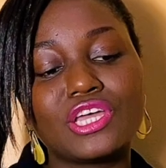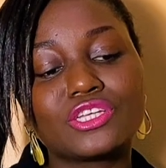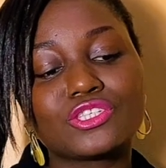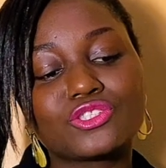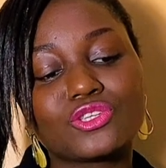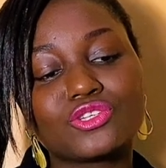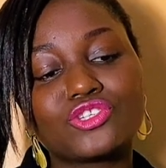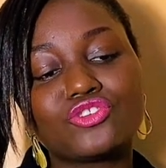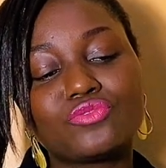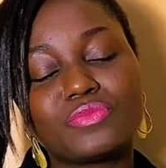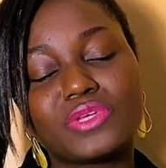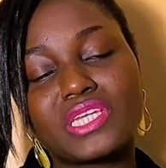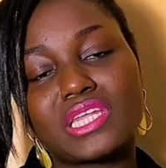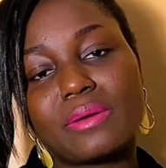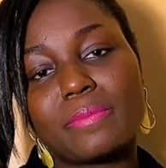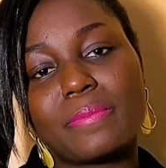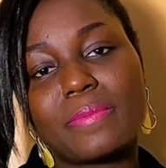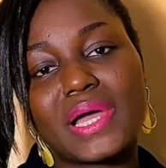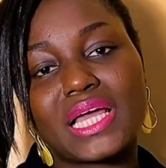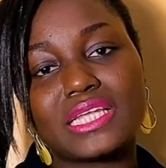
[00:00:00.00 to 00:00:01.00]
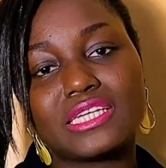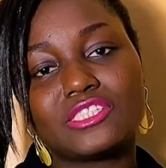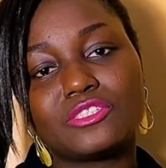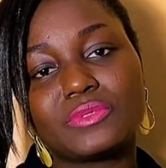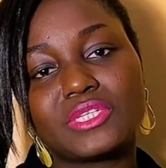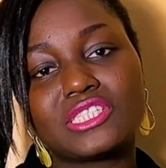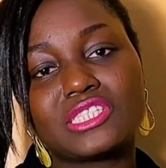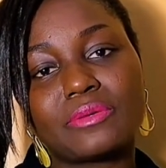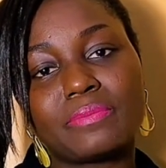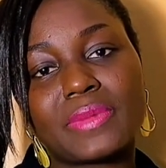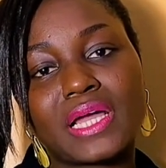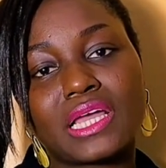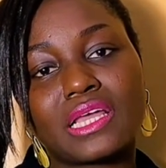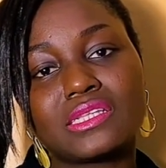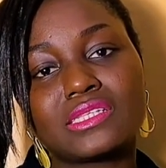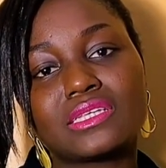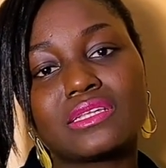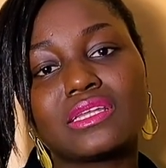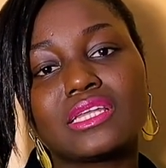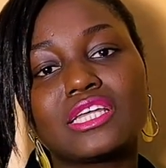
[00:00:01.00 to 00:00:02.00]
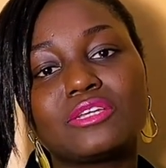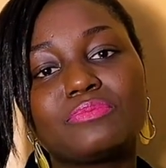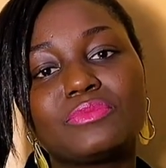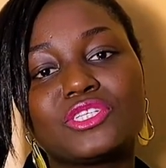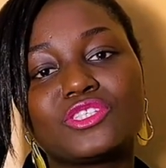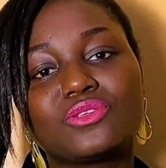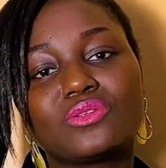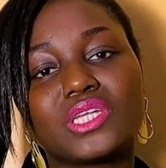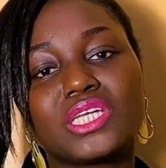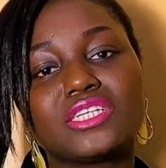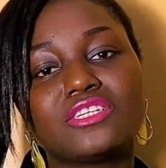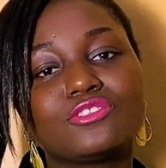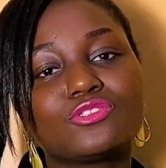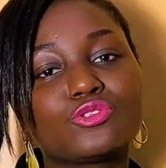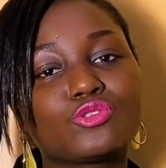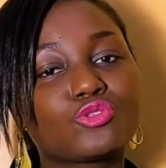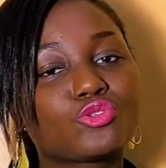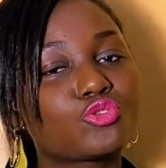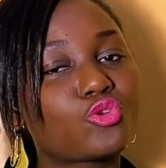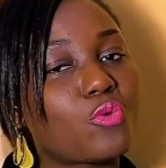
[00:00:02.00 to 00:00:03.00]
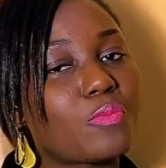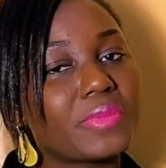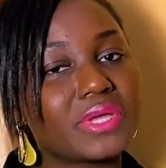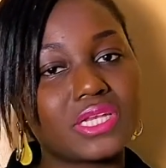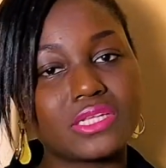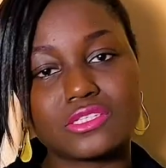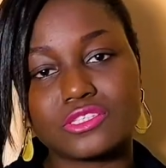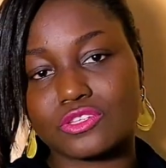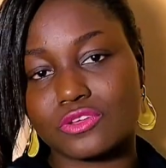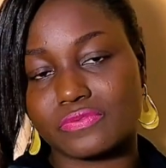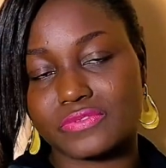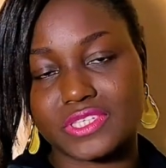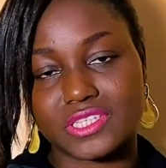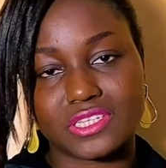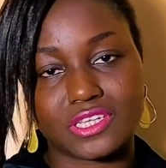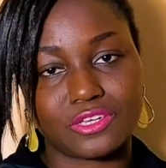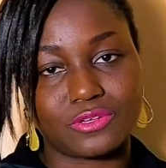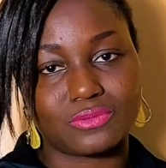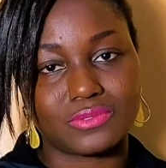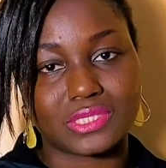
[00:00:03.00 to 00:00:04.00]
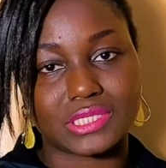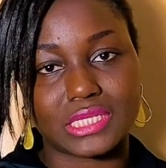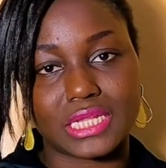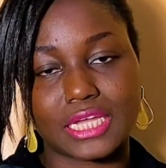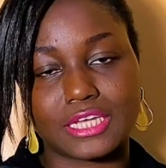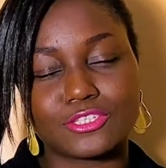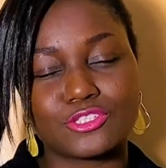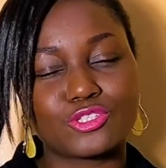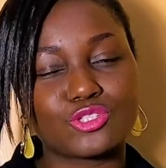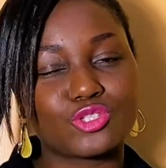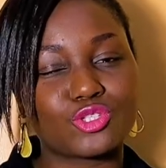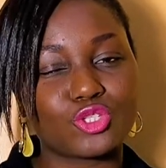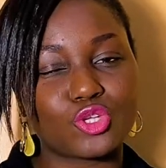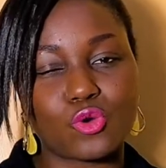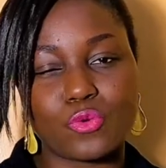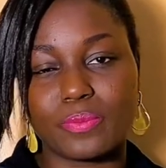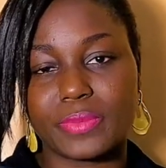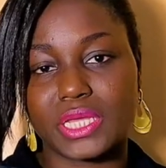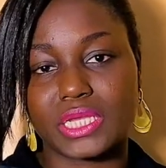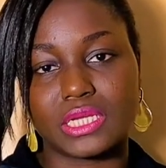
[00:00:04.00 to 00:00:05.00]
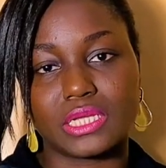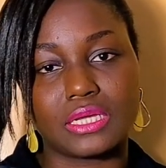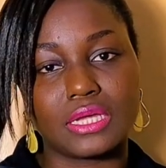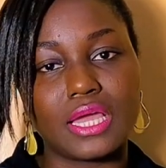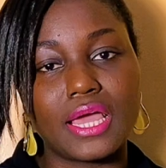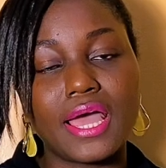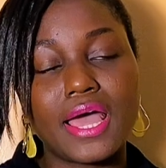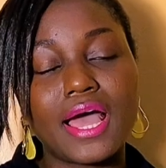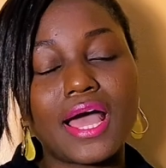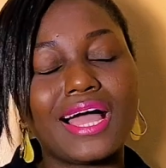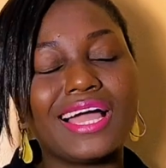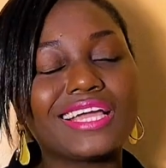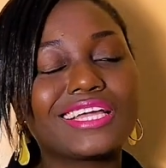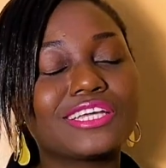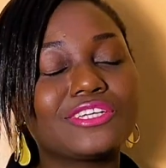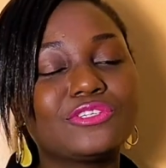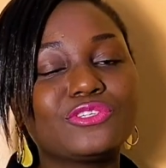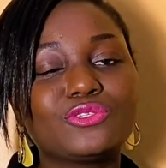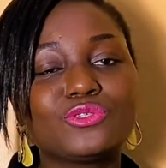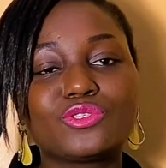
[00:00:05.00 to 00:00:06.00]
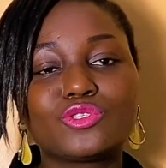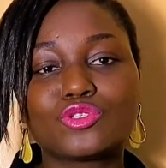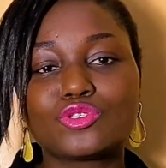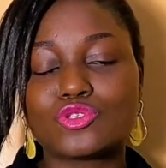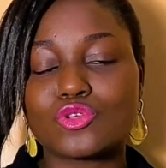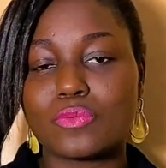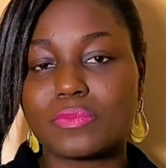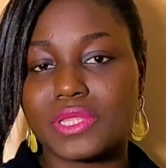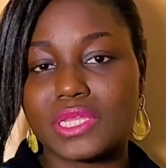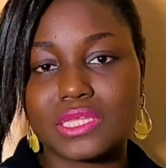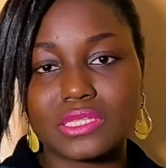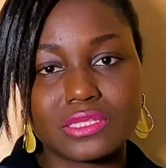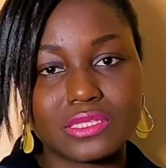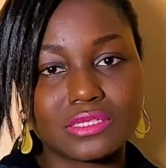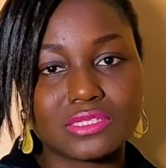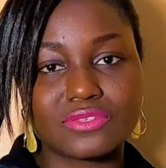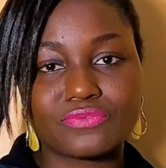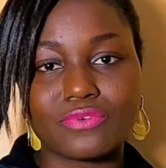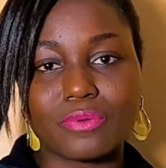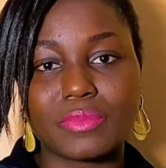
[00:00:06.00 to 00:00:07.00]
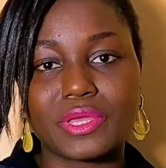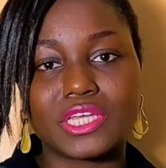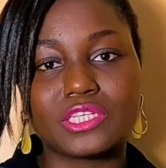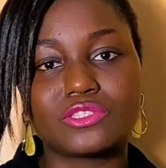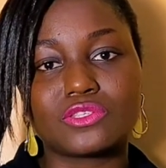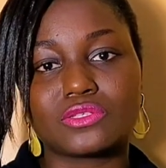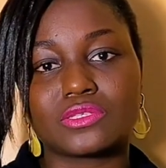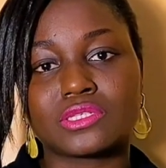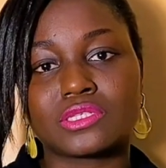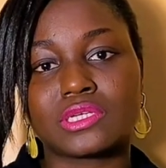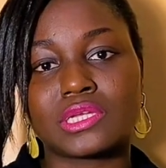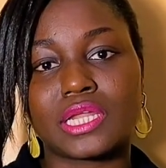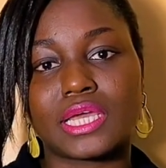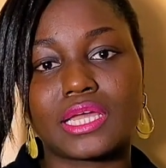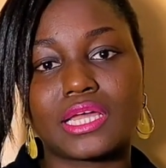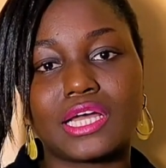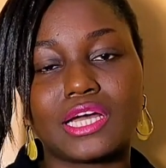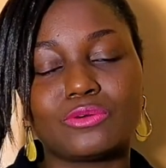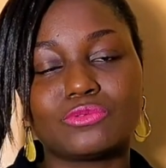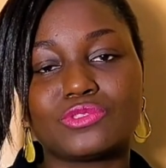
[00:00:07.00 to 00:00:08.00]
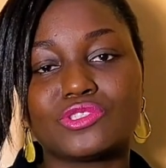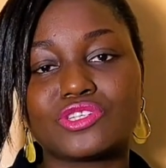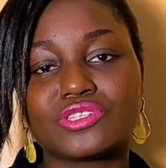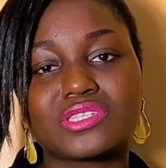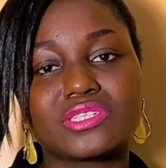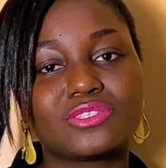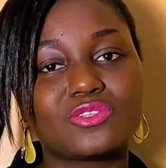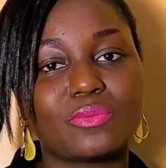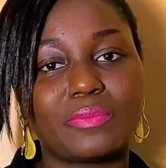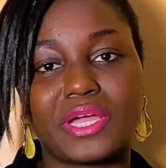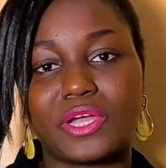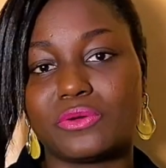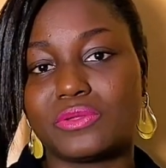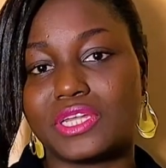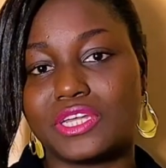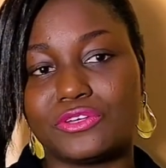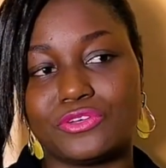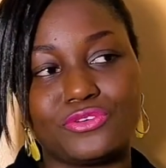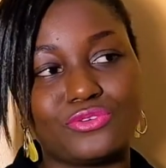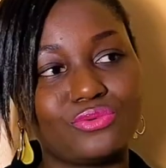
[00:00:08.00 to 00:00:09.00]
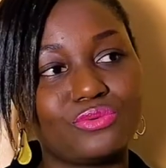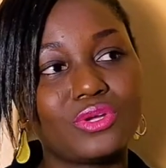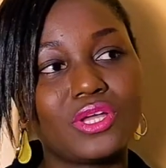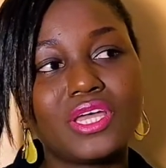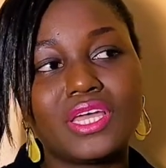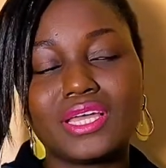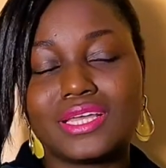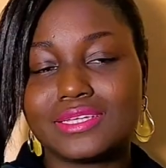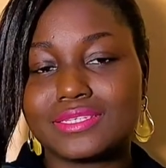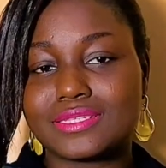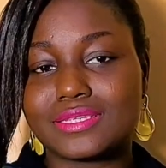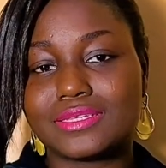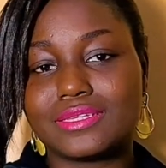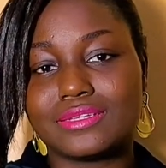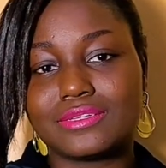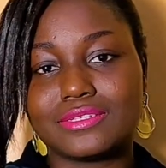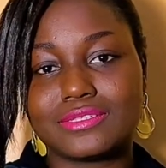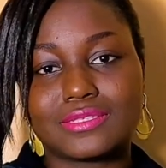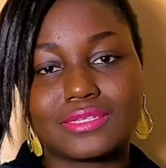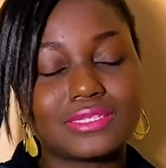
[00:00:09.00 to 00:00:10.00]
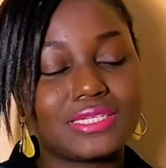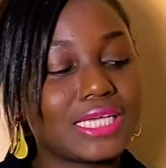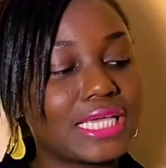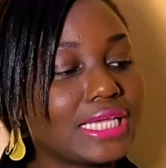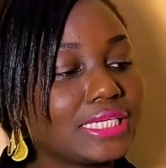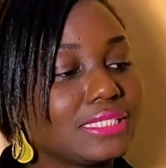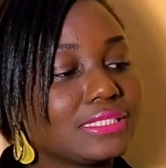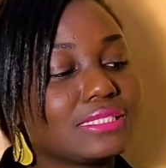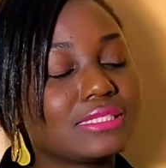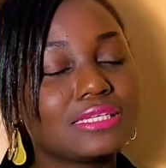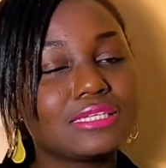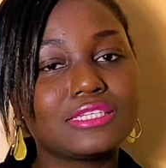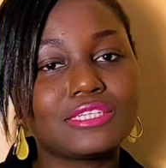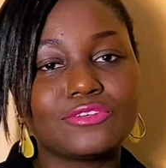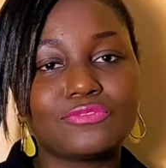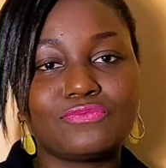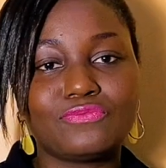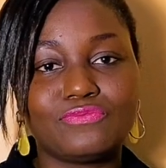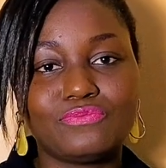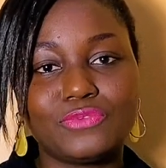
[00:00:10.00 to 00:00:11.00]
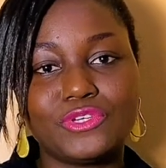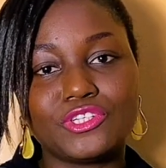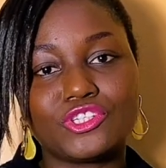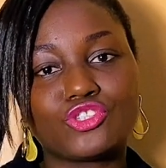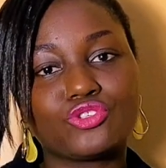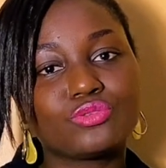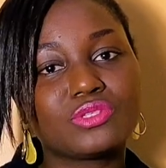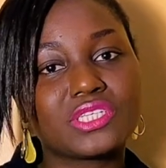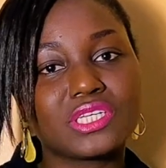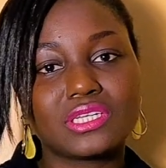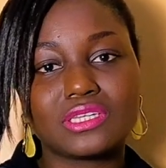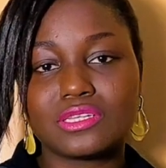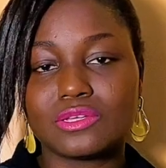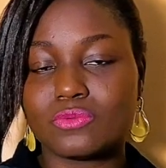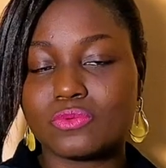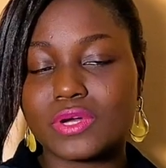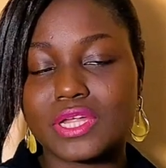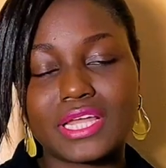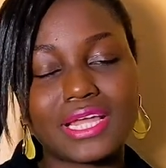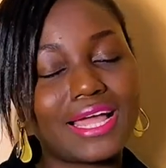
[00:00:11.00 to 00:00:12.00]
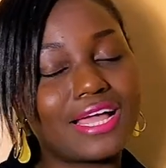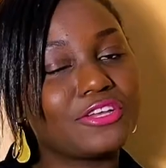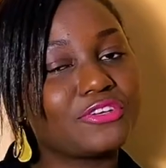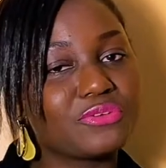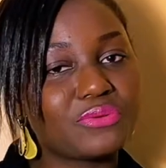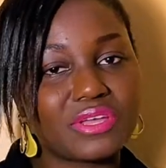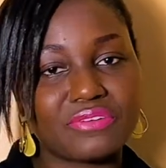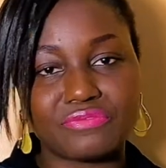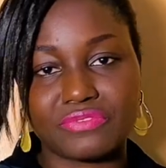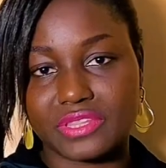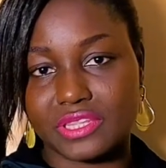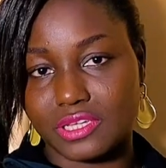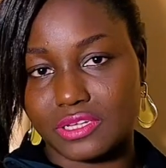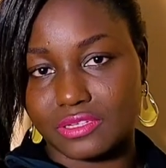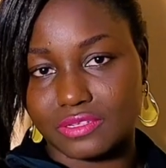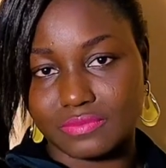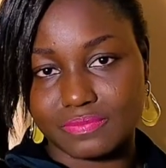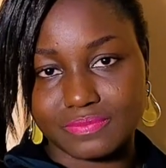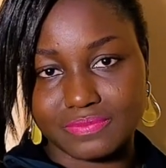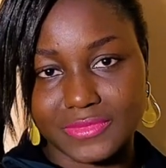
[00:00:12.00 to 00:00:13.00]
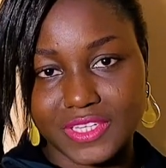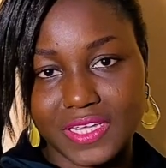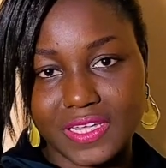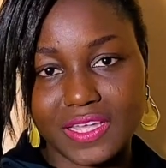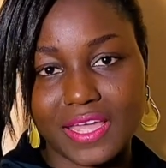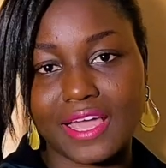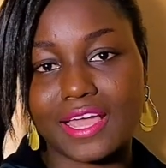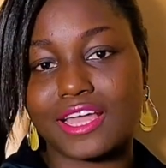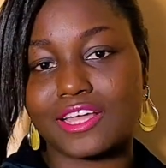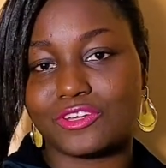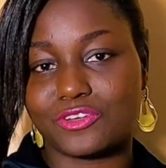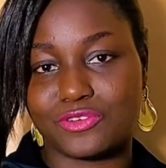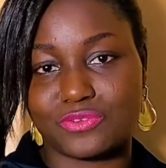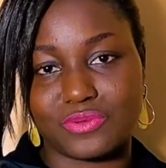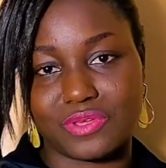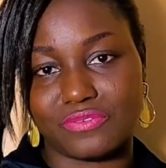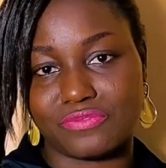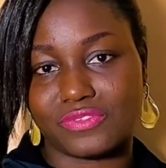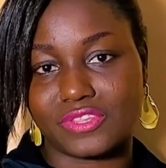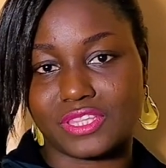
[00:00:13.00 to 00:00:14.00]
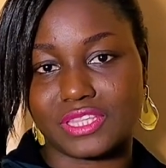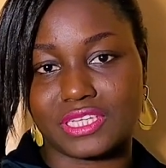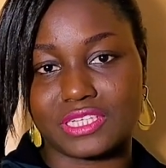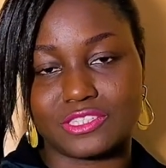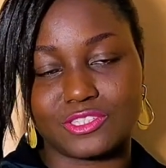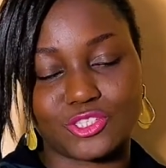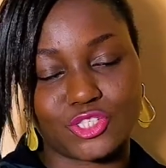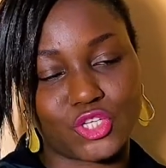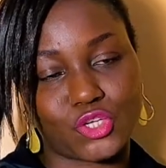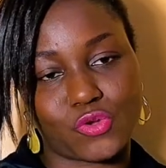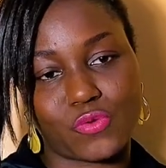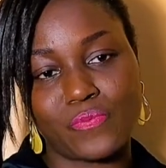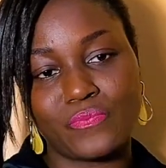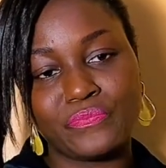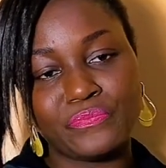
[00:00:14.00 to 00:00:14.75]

social media management and marketing led me to learning so many soft skills, like so many. I can do so many things from A to Z. Like, I would just sit on my own and do, is it the editing, the shooting, the what? I do everything. I can do everything. So